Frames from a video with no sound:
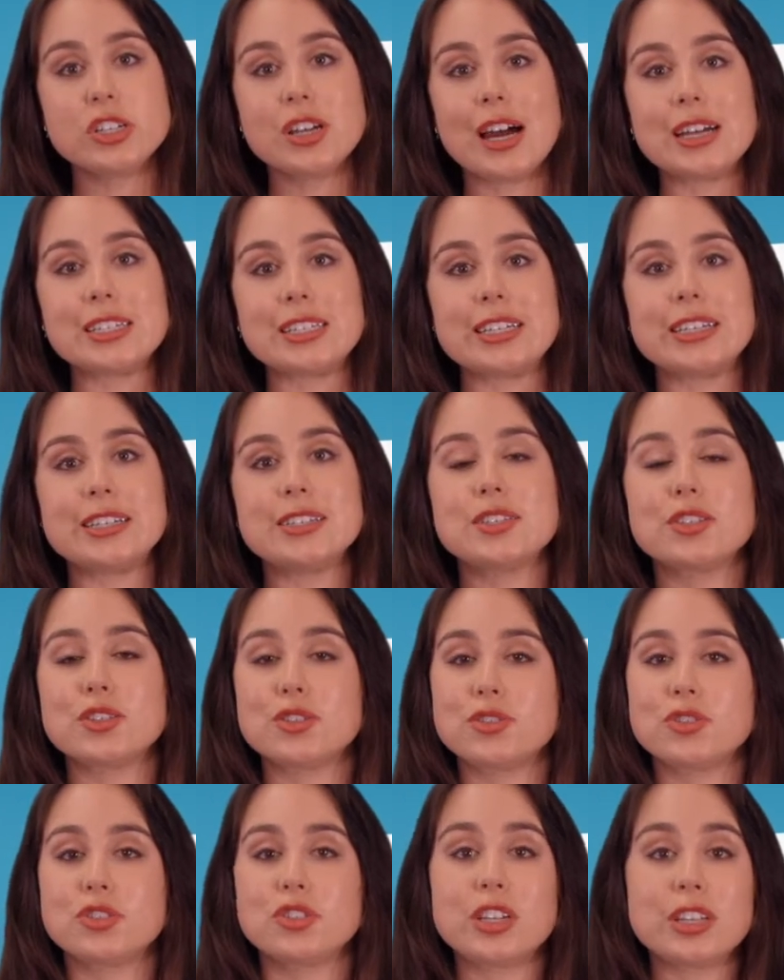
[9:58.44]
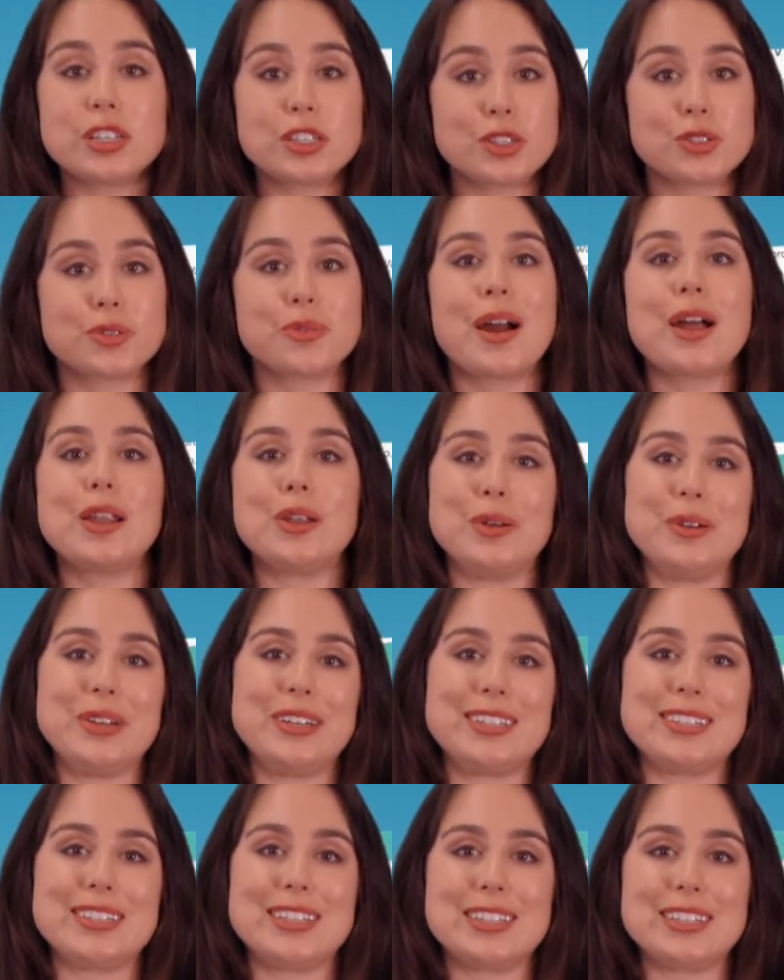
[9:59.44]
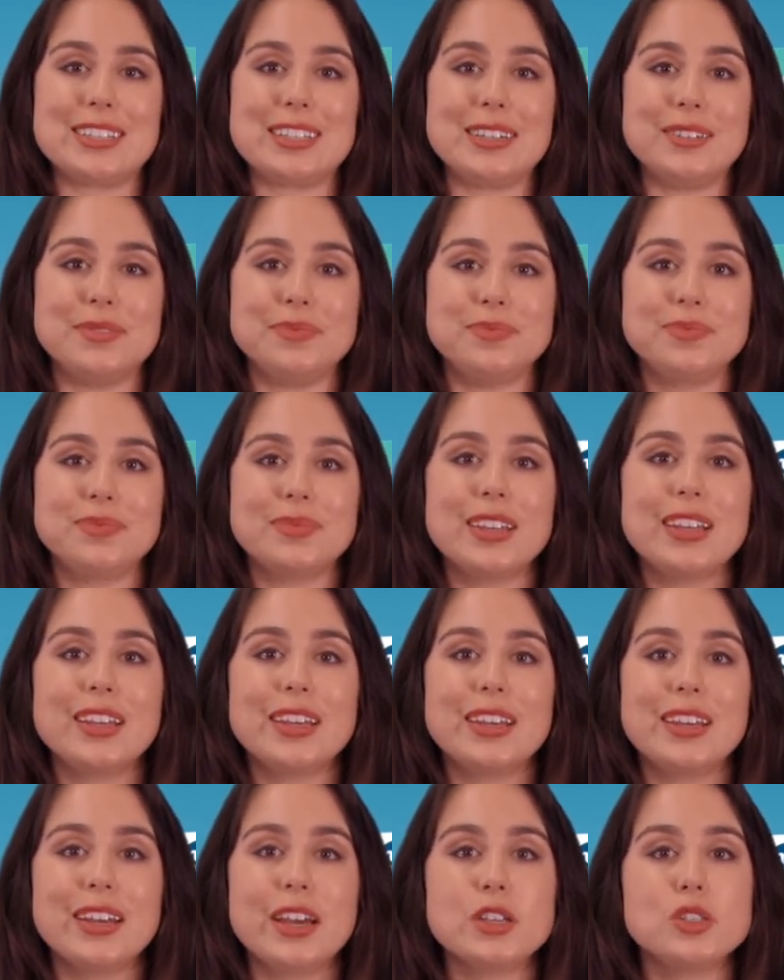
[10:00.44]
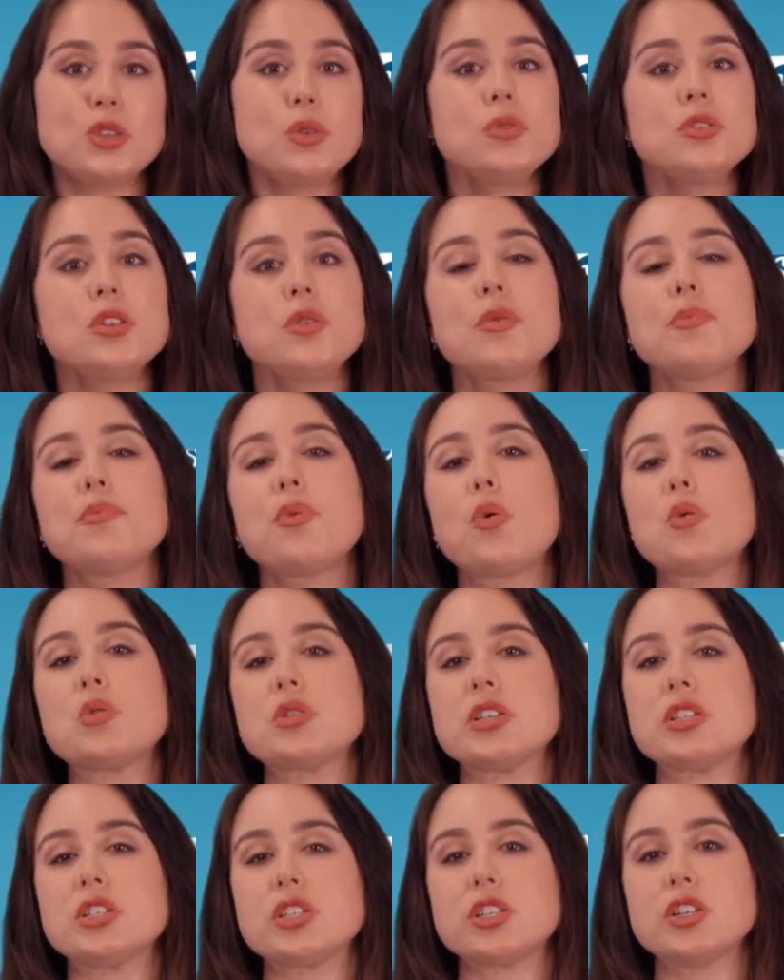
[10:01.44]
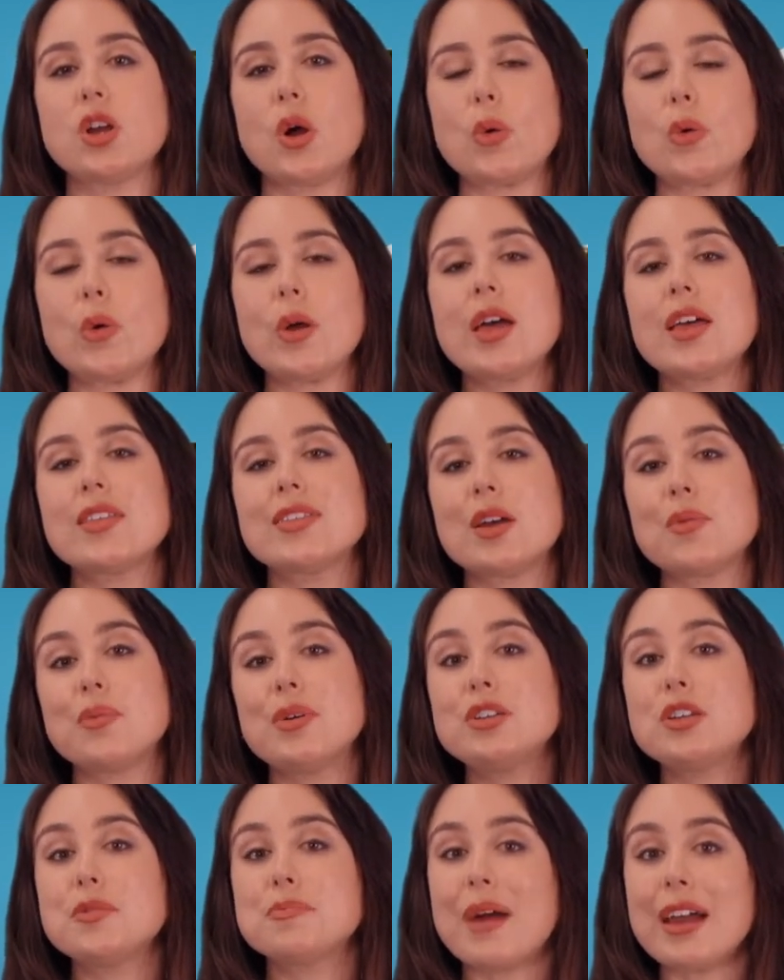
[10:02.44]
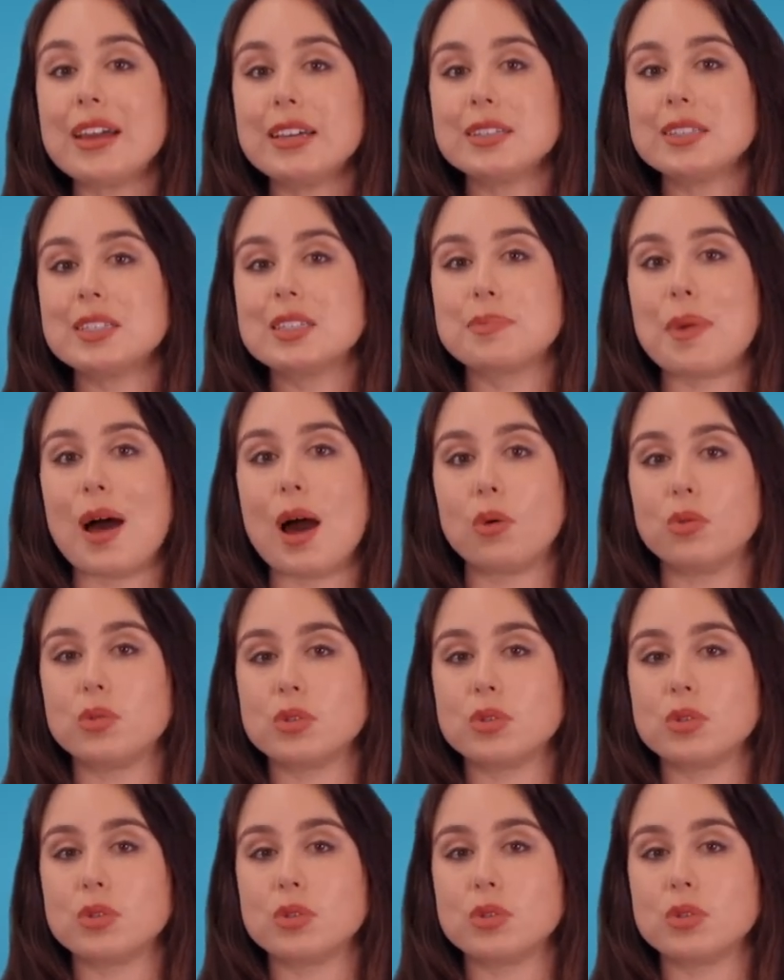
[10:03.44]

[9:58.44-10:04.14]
ideas just through our Learning Centre. It's also important to note that when you make a spa or